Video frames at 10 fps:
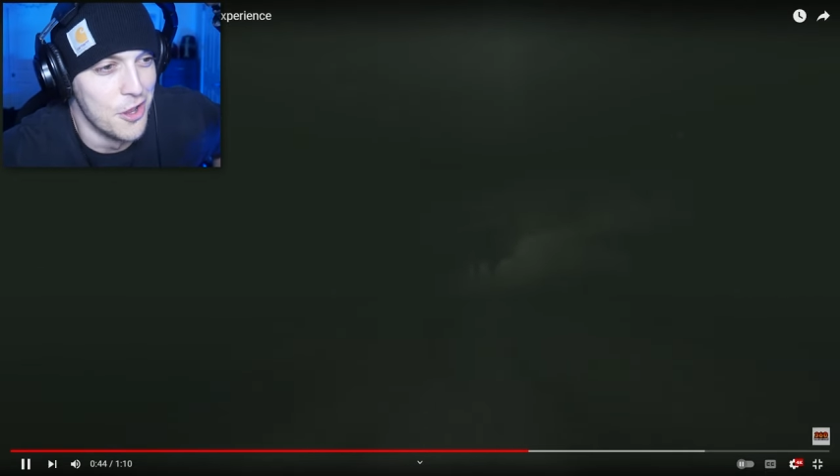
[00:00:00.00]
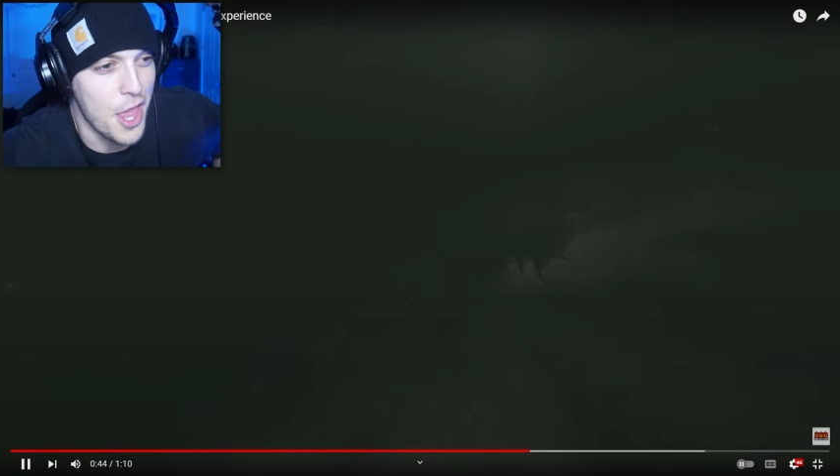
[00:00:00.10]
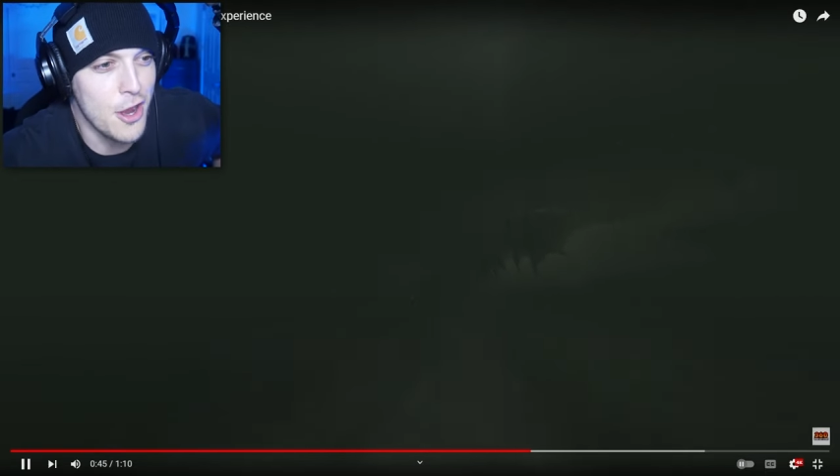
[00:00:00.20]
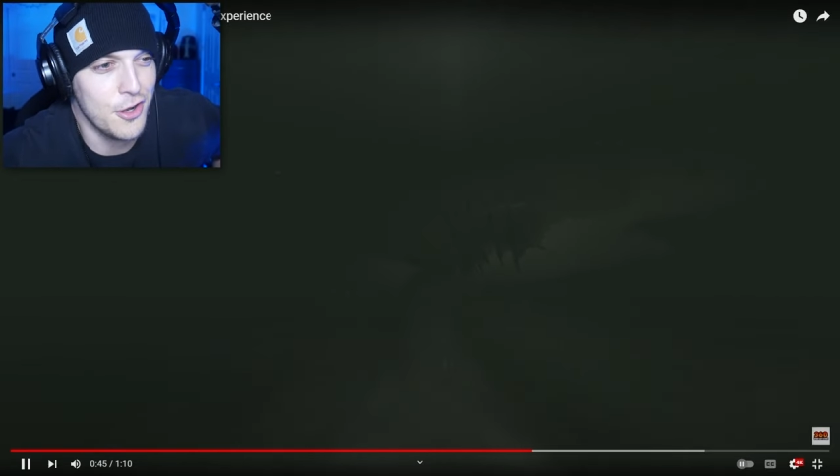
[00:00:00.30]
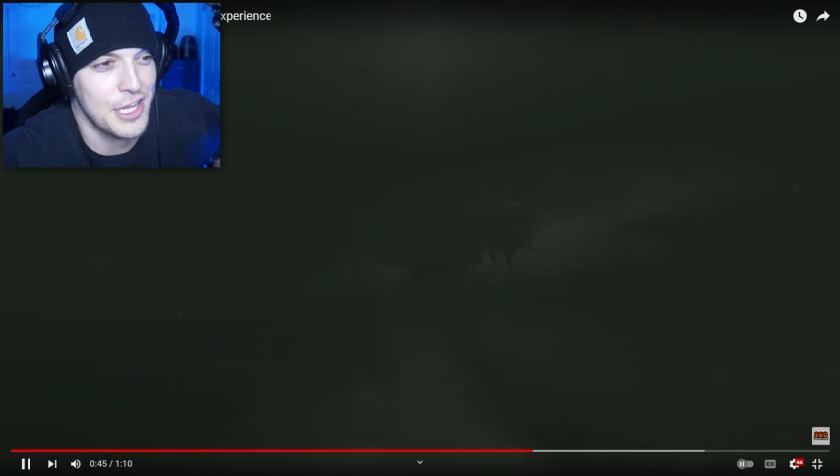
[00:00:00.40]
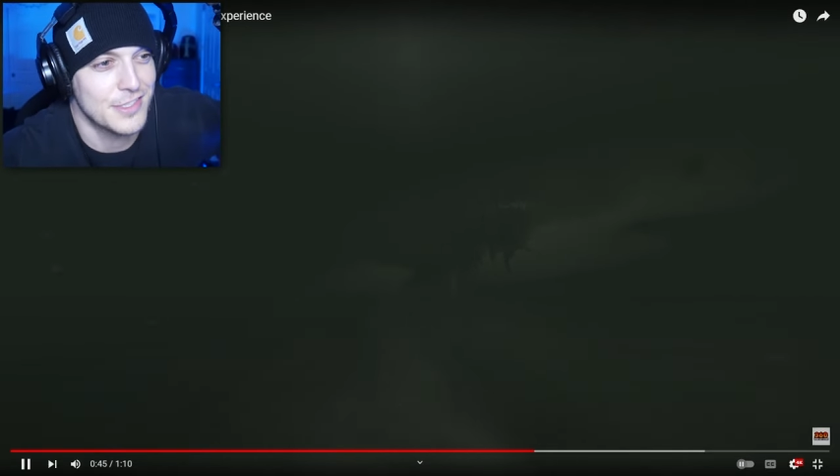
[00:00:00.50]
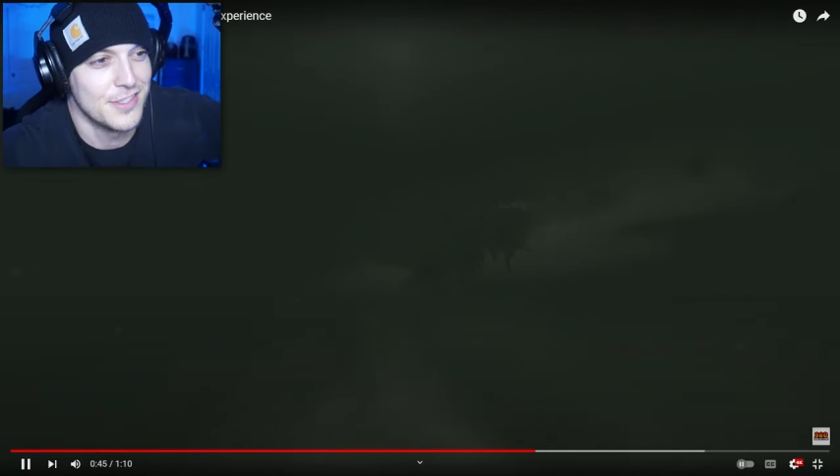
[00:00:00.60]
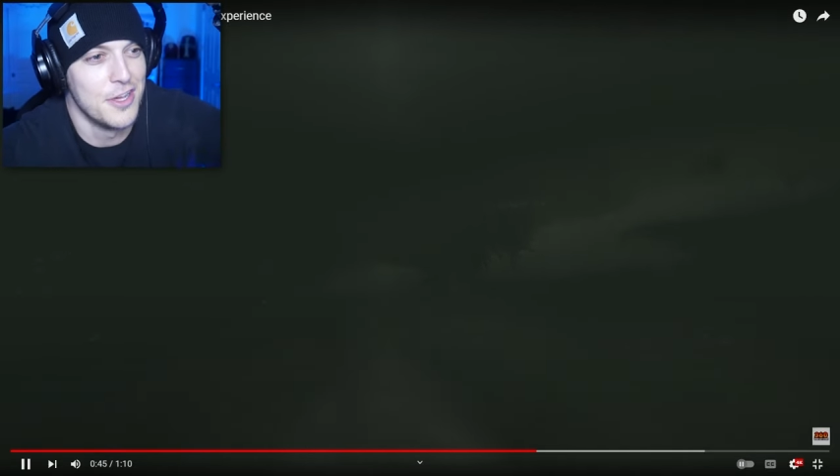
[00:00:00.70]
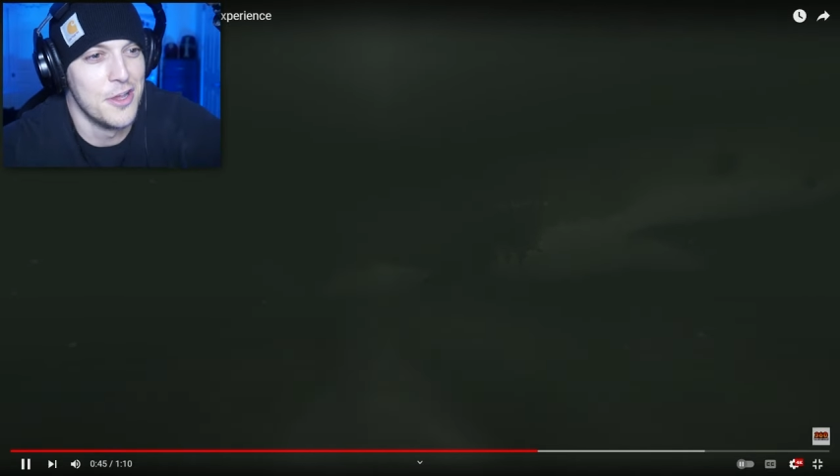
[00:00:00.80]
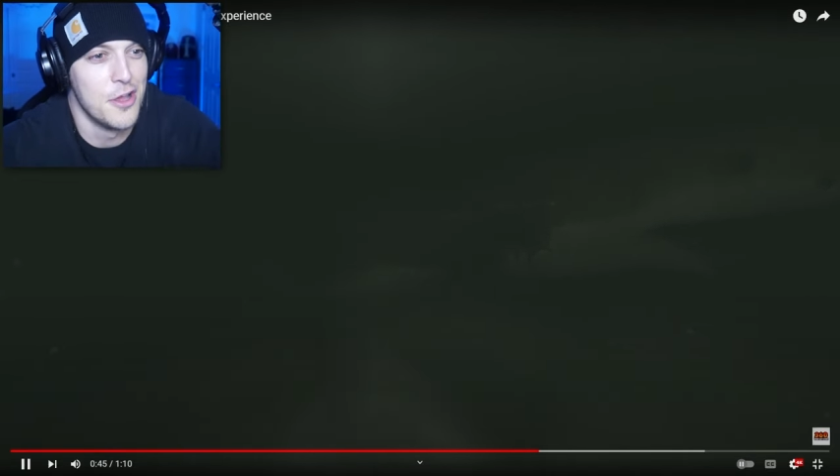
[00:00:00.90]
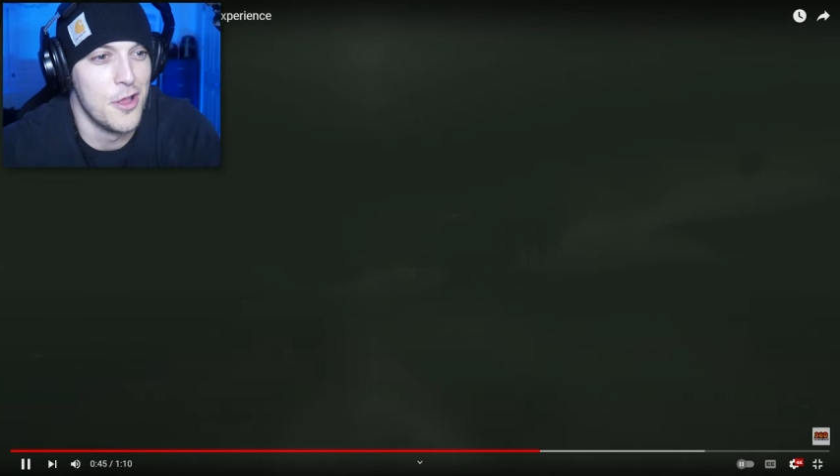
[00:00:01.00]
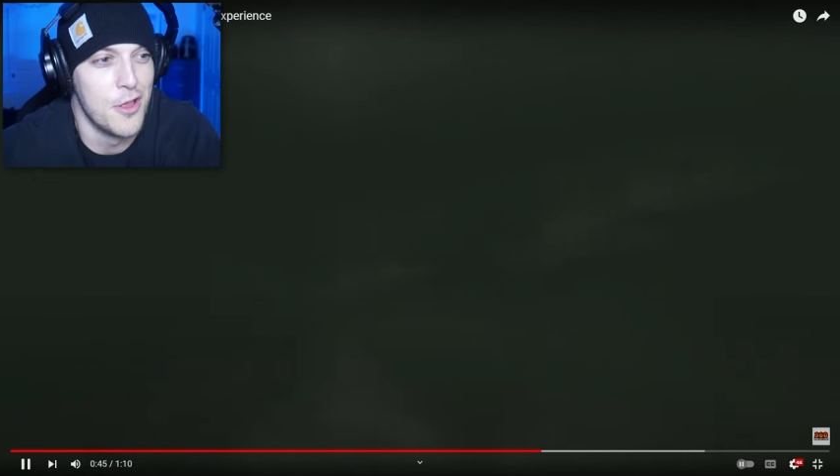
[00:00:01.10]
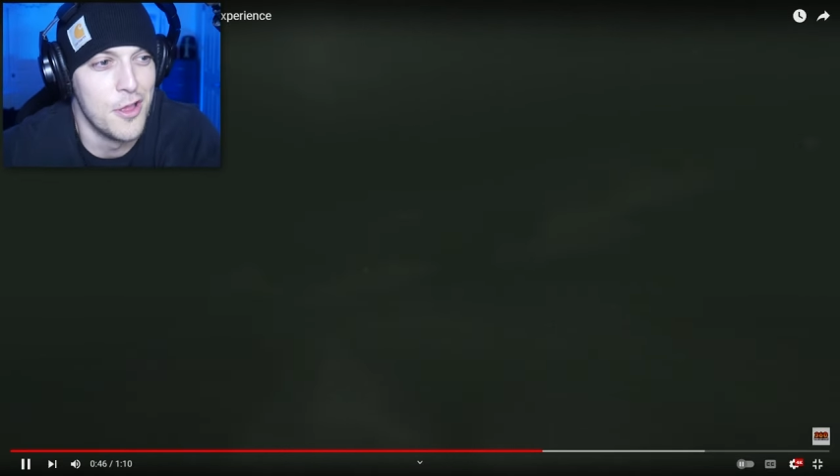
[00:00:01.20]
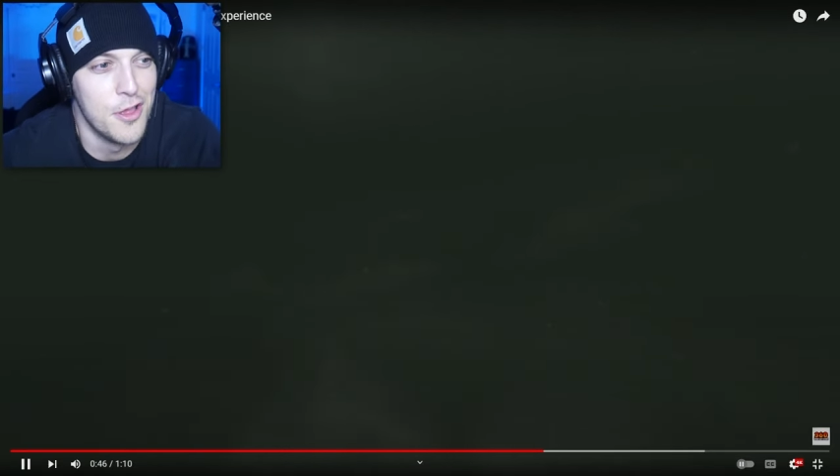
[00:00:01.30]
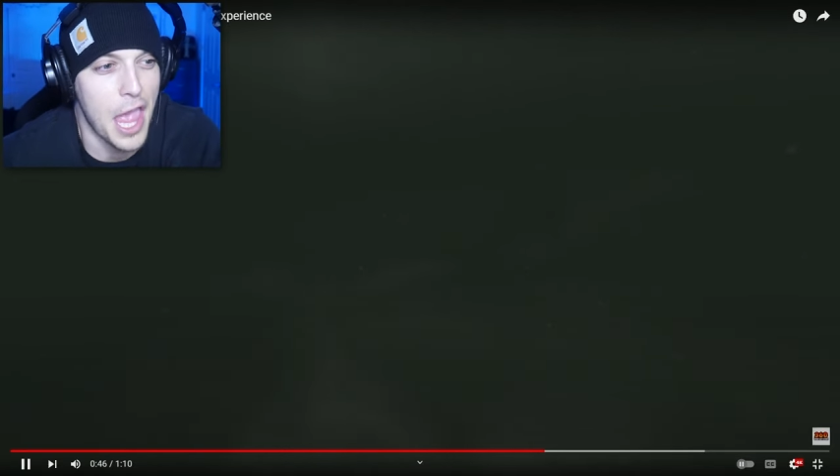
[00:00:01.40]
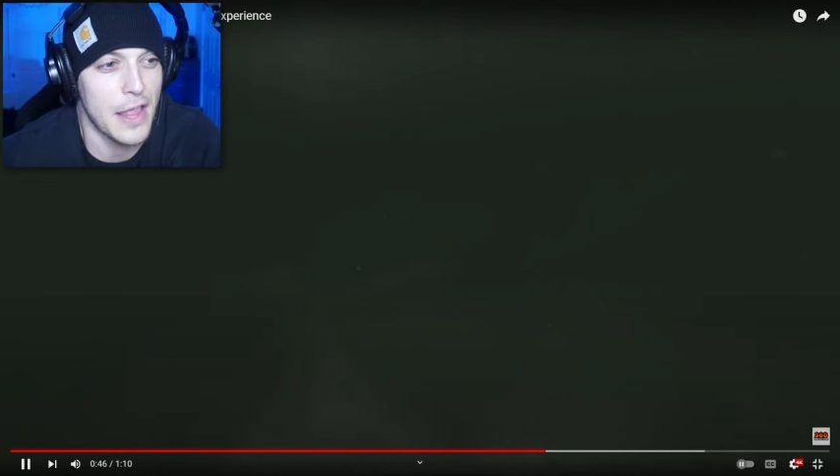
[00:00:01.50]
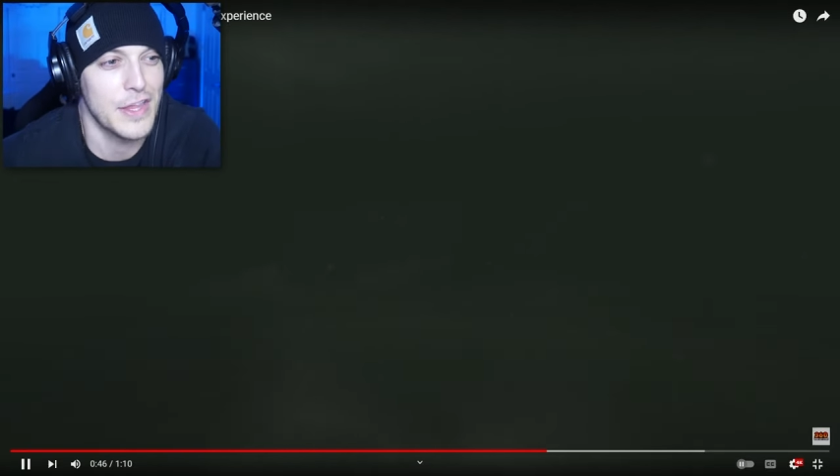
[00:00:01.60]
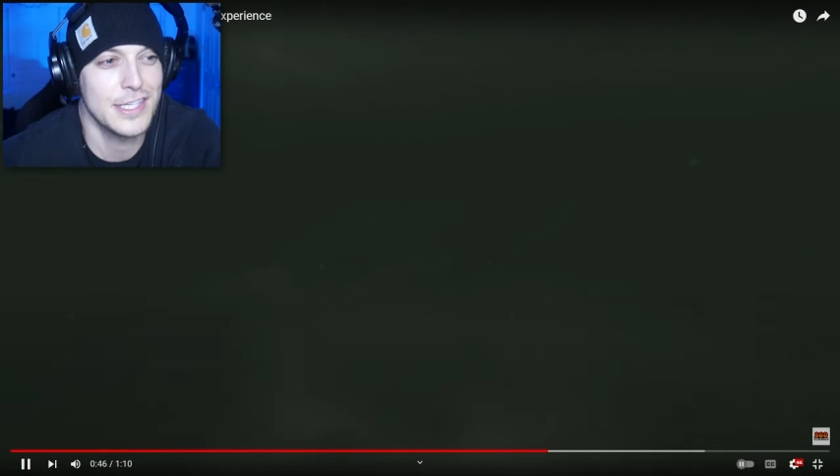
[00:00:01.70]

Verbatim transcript: there it is. At